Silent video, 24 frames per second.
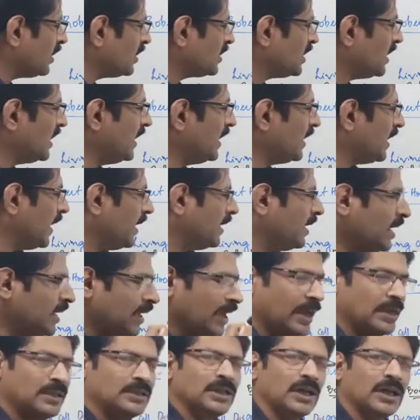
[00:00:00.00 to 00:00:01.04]
Schleiden,
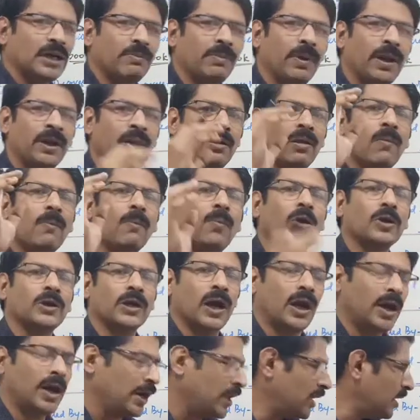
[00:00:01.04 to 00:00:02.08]
a German
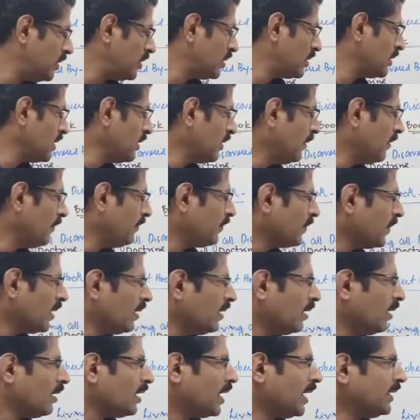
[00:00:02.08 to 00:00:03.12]
botanist,
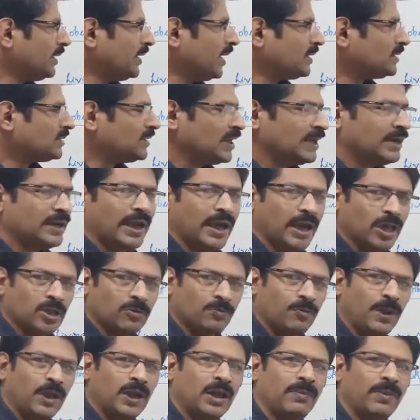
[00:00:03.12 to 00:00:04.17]
conducted
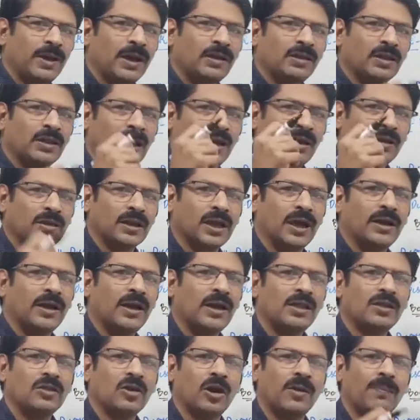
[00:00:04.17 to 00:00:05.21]
experiments and
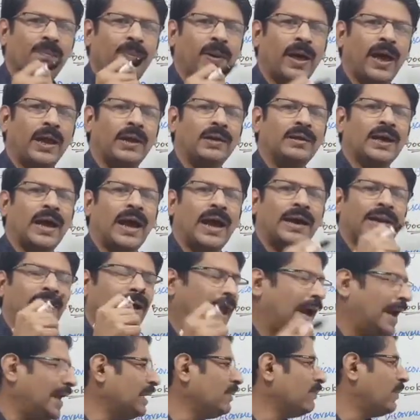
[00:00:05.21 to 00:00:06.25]
studies on plant and
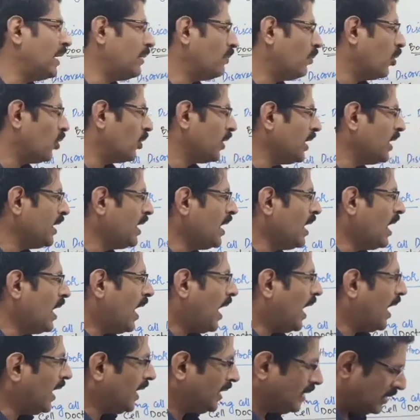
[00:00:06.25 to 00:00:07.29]
animal body,
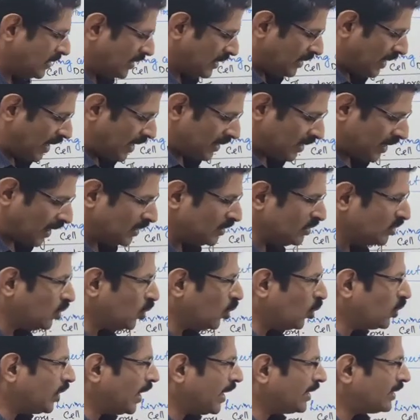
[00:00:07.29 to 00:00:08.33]
and they
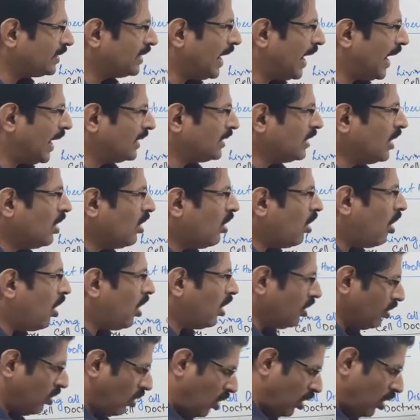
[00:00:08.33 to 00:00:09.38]
concluded that
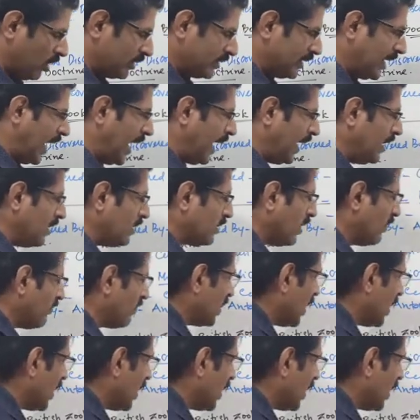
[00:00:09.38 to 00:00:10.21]
all organisms